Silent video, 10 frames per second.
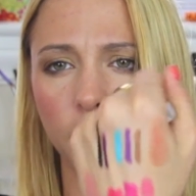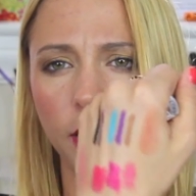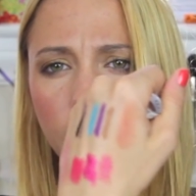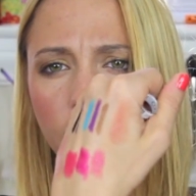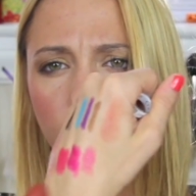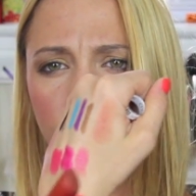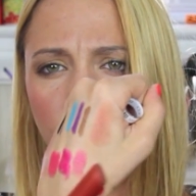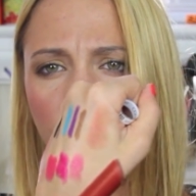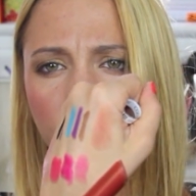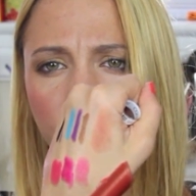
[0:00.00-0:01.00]
And
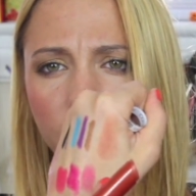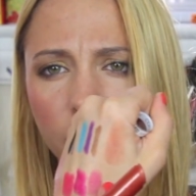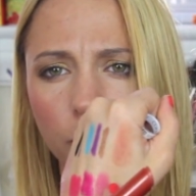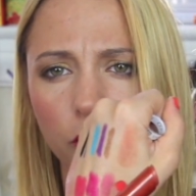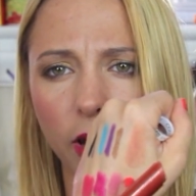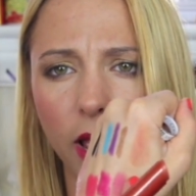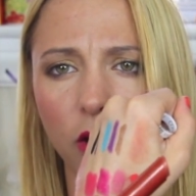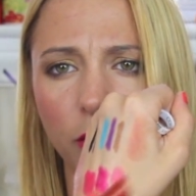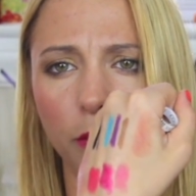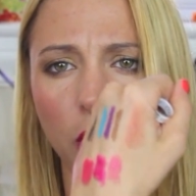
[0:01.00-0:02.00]
it's kind of like a
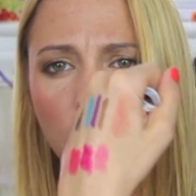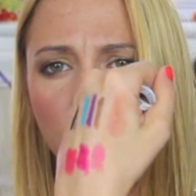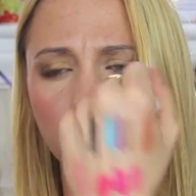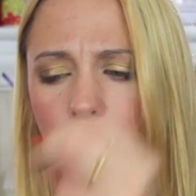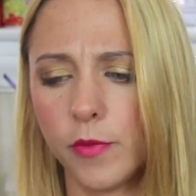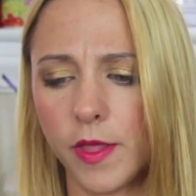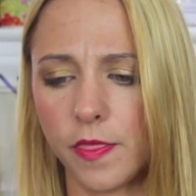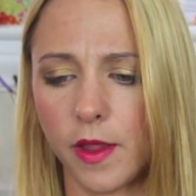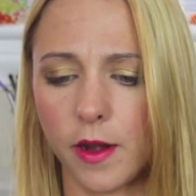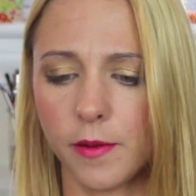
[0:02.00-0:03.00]
brown balm
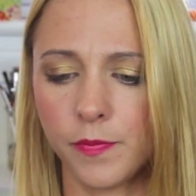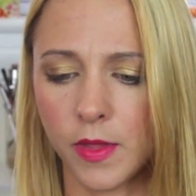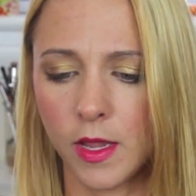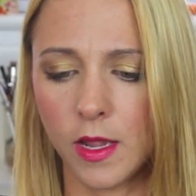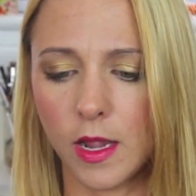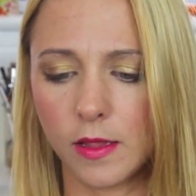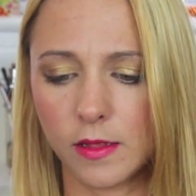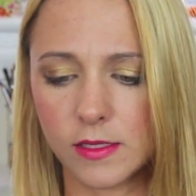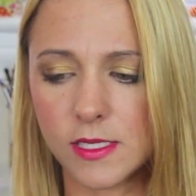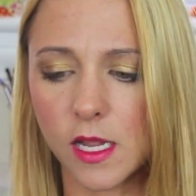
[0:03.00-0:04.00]
right there. And
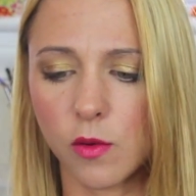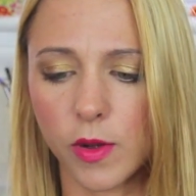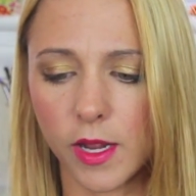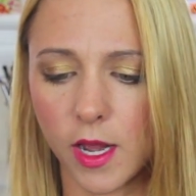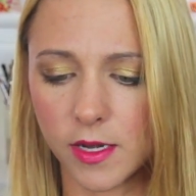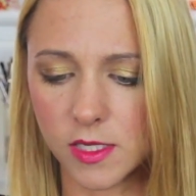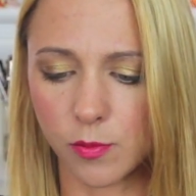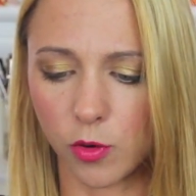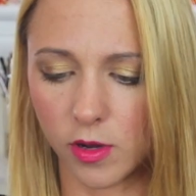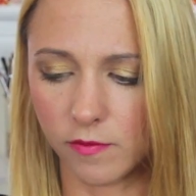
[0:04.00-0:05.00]
then the second one I got
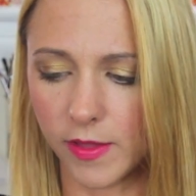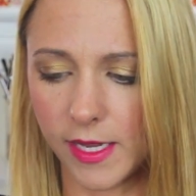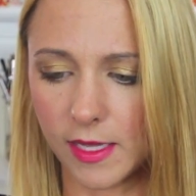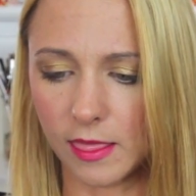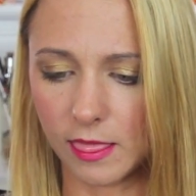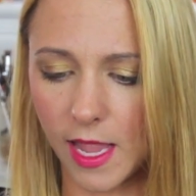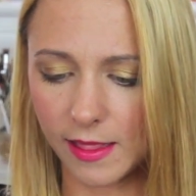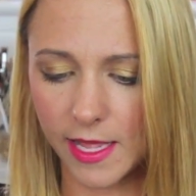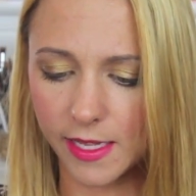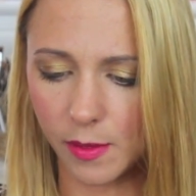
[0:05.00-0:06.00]
is more of like a
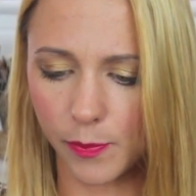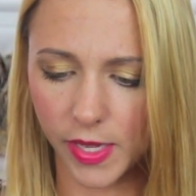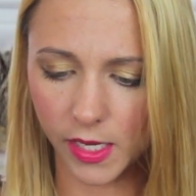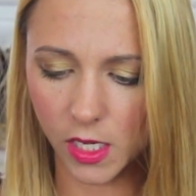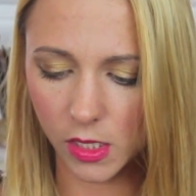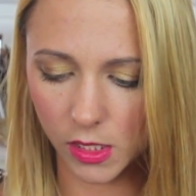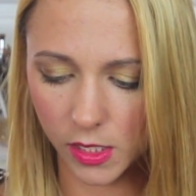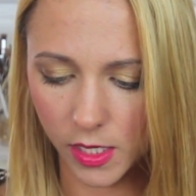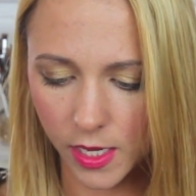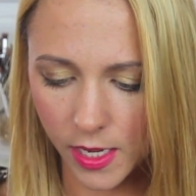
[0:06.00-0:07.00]
lilac-y pink
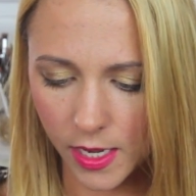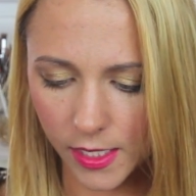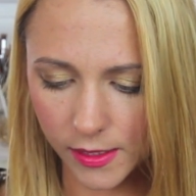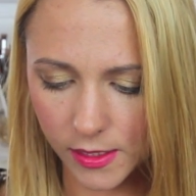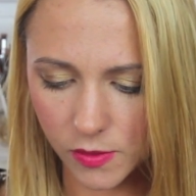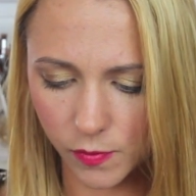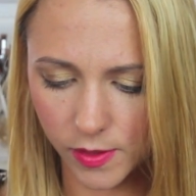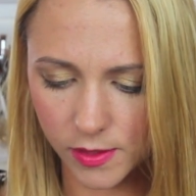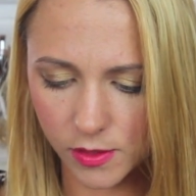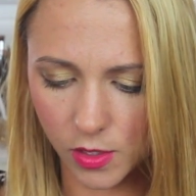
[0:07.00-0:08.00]
color. And this
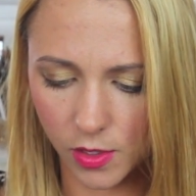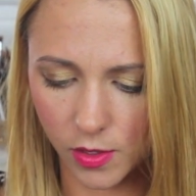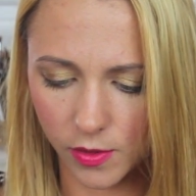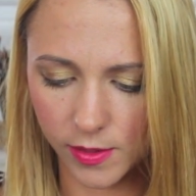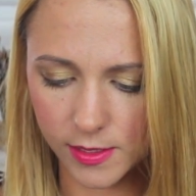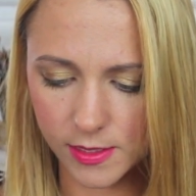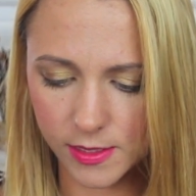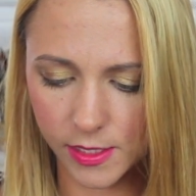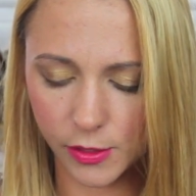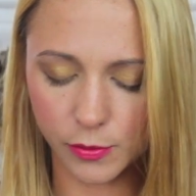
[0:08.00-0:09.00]
one is called
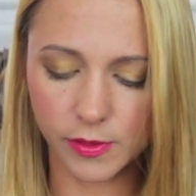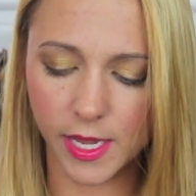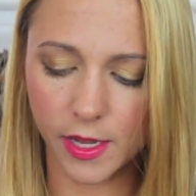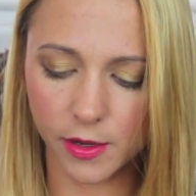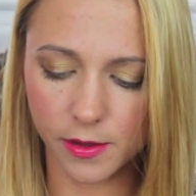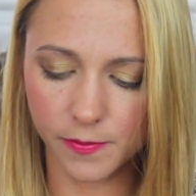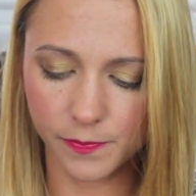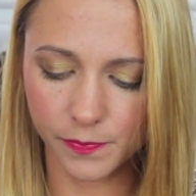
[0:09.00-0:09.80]
See You Later.